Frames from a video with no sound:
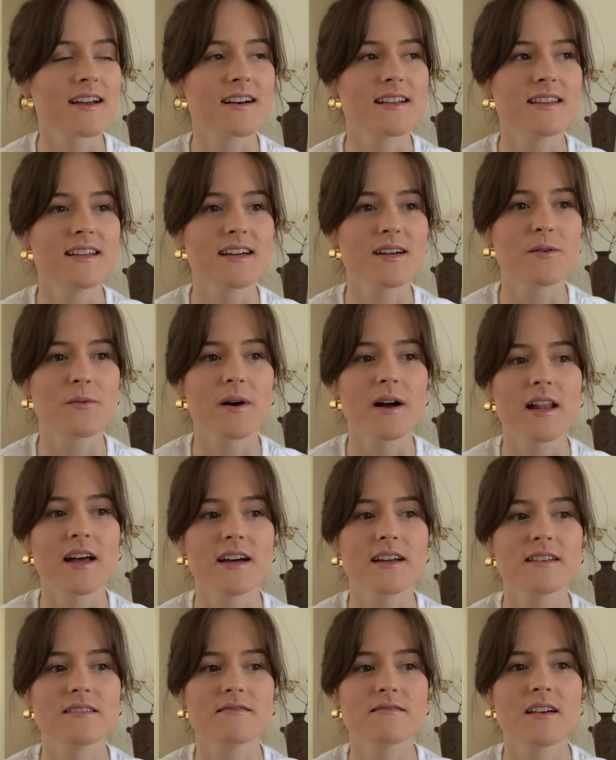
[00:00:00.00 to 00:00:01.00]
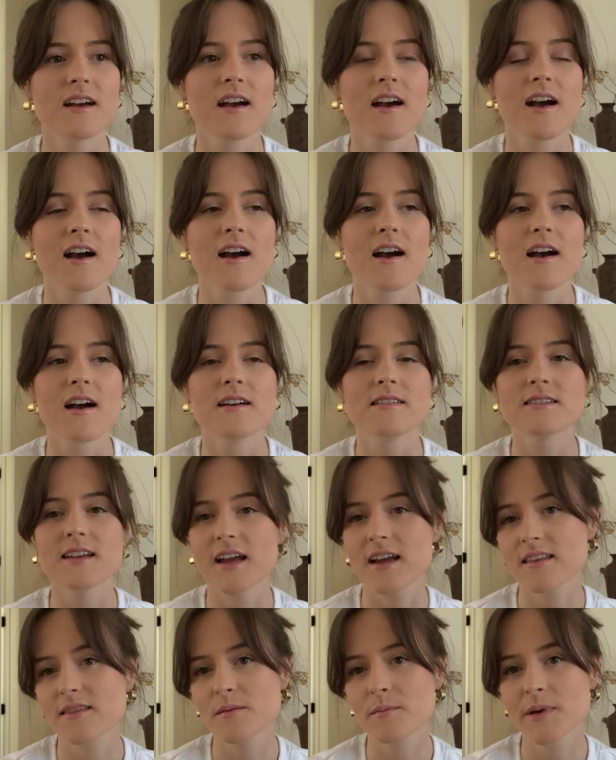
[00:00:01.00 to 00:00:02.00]
click while I
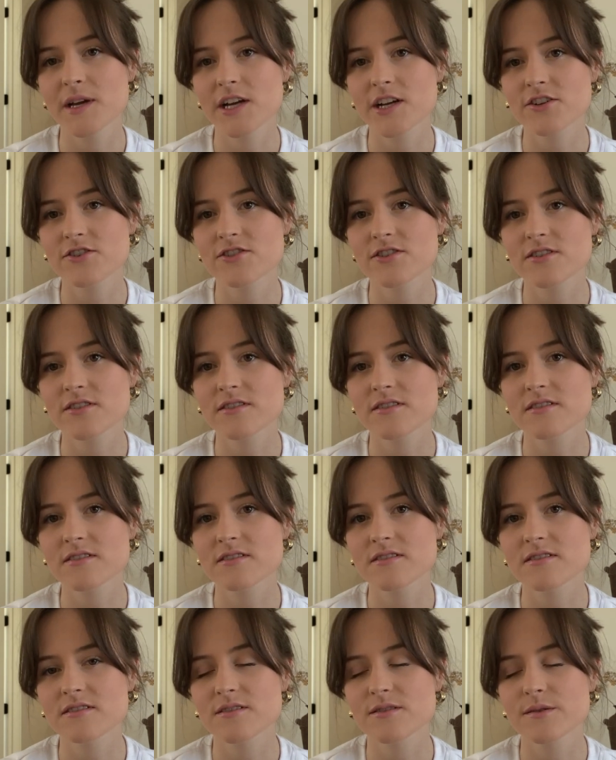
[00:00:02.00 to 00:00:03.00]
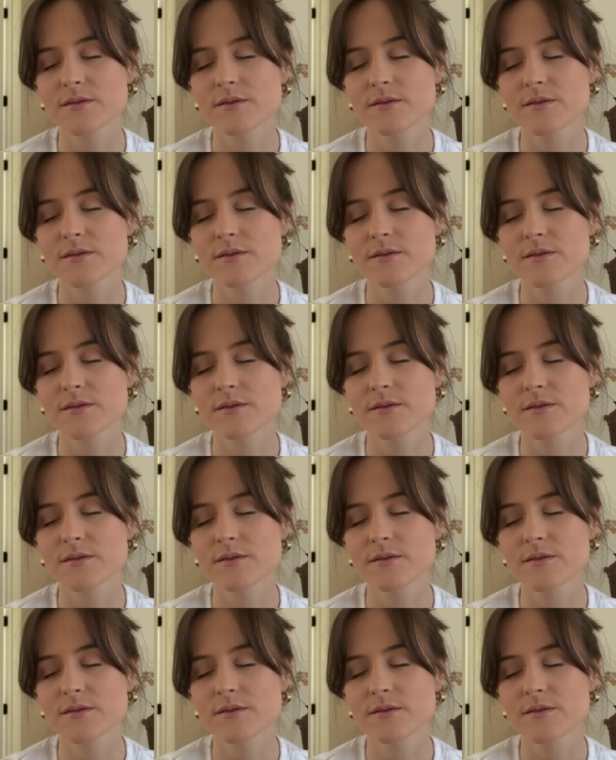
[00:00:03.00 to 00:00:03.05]
take the pictures,